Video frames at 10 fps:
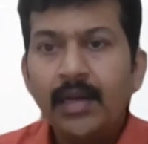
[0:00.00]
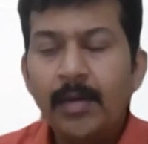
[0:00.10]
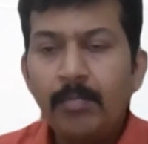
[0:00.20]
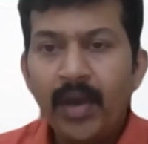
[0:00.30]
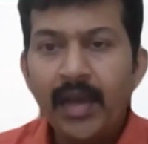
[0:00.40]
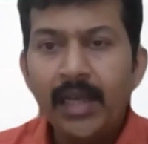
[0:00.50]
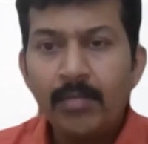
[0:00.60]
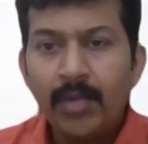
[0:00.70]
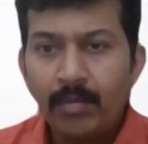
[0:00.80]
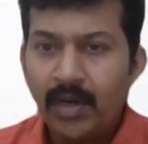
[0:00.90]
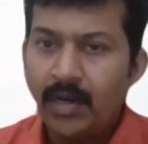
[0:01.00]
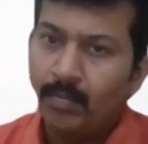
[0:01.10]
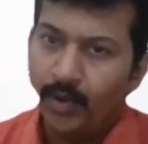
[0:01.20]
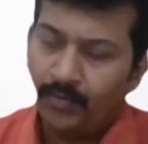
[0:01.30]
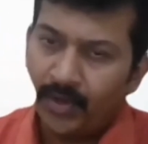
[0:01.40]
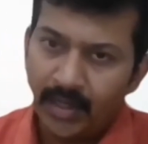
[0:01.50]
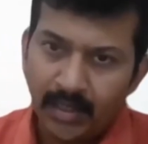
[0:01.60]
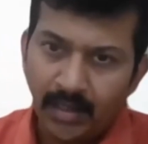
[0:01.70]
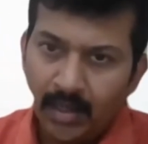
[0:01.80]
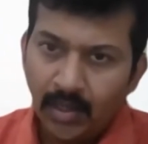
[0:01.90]
tympanic membrane
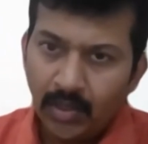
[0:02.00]
perforation.